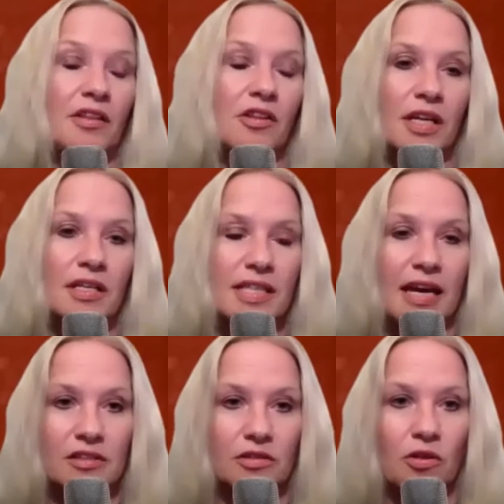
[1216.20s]
and look at
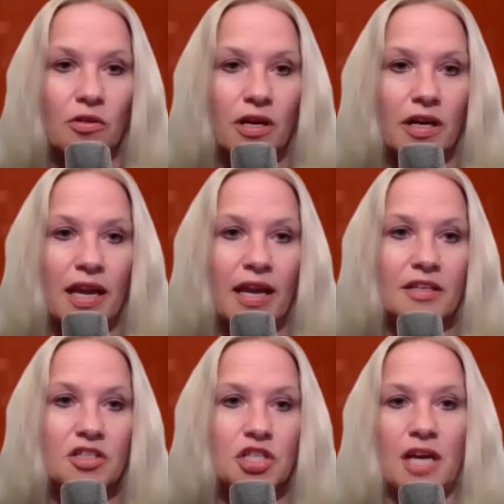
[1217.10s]
Dr. Laura
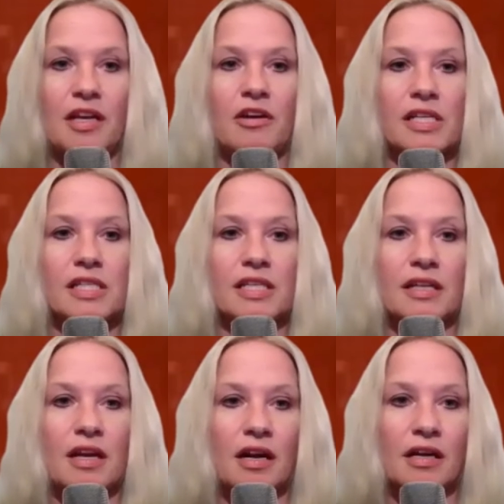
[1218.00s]
and John
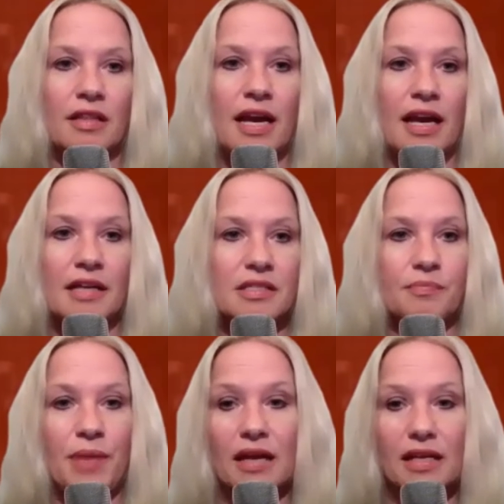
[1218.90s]
Harrington, our
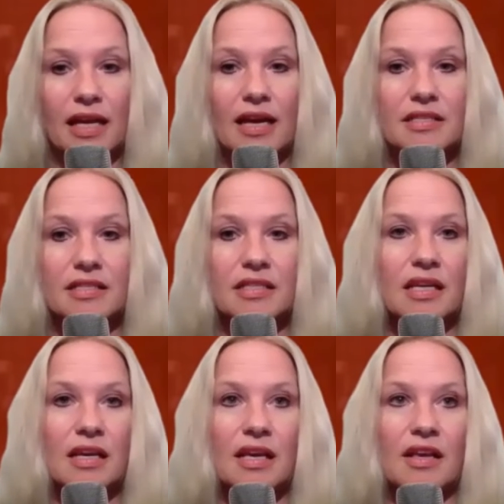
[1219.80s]
last podcast,
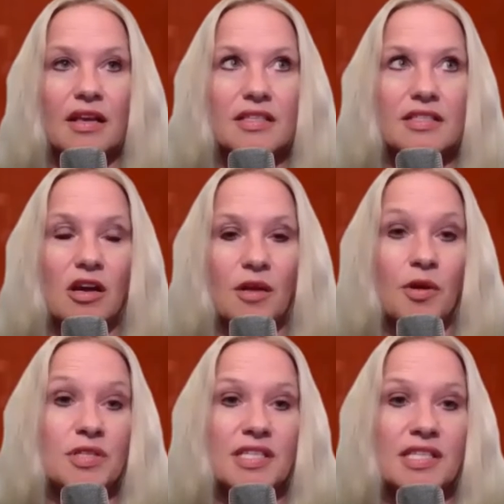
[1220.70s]
talk
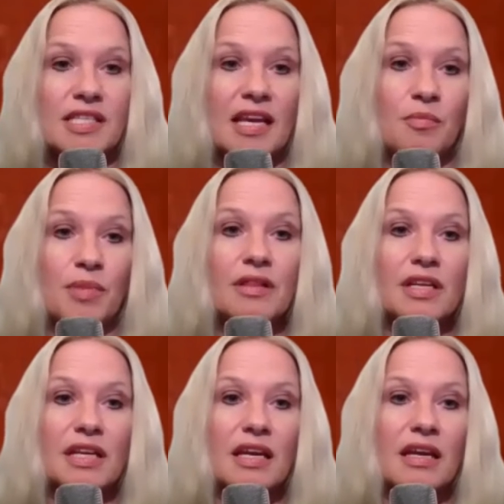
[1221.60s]
about
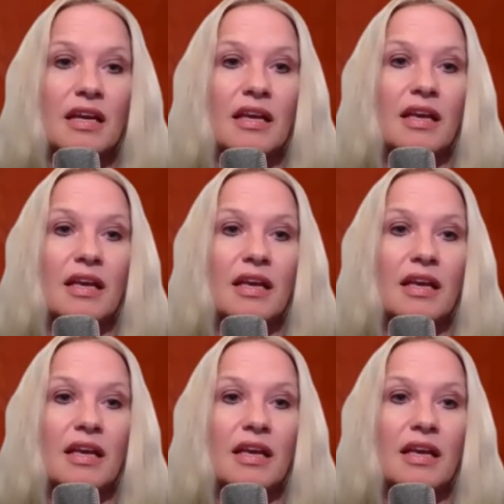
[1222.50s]
sustainability